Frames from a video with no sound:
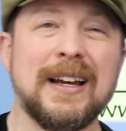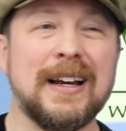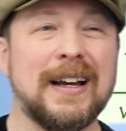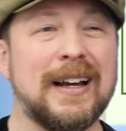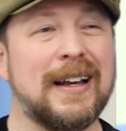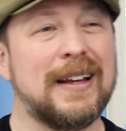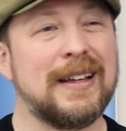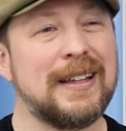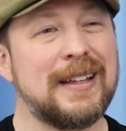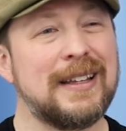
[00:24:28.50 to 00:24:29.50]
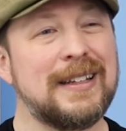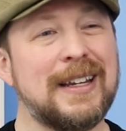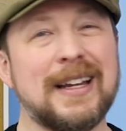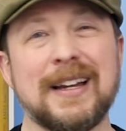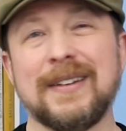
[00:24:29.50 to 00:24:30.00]

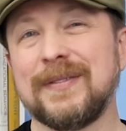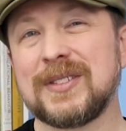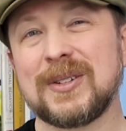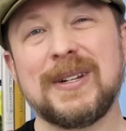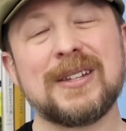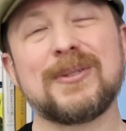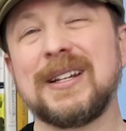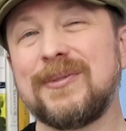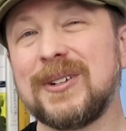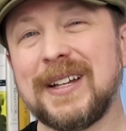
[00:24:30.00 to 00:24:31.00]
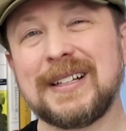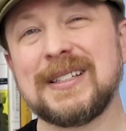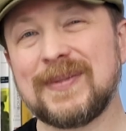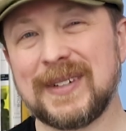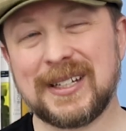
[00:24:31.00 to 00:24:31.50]
Yeah. So either way, if you like
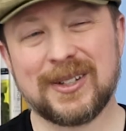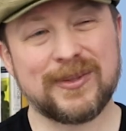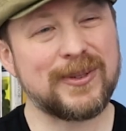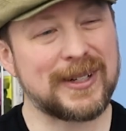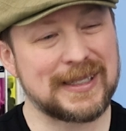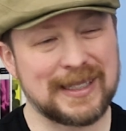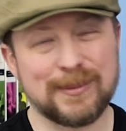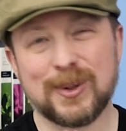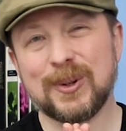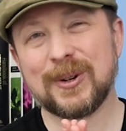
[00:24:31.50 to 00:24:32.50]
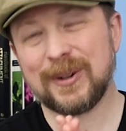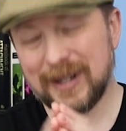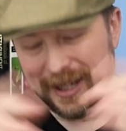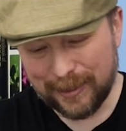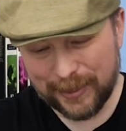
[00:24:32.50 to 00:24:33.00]
this video, if you want to see
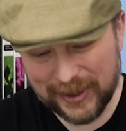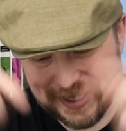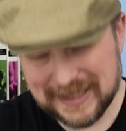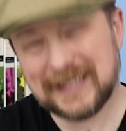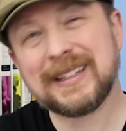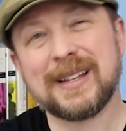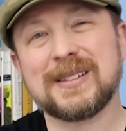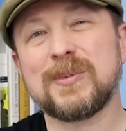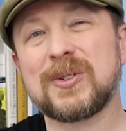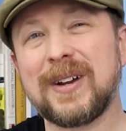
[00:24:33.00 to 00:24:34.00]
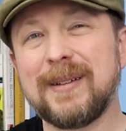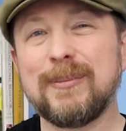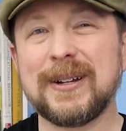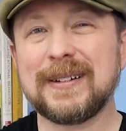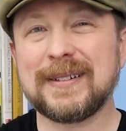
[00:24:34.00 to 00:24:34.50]
more, please hit that subscribe
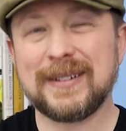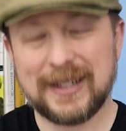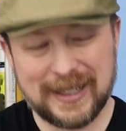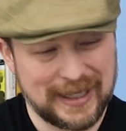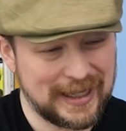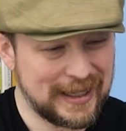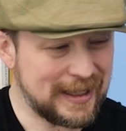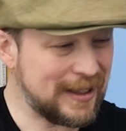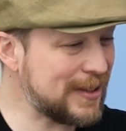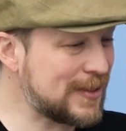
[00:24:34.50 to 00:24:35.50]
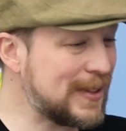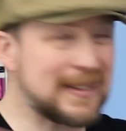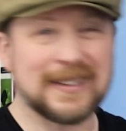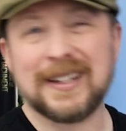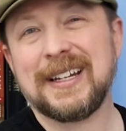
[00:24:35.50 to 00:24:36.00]
button. Also
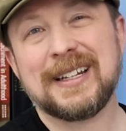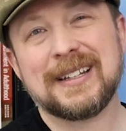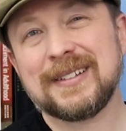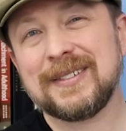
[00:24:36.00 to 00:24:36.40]
hit the like.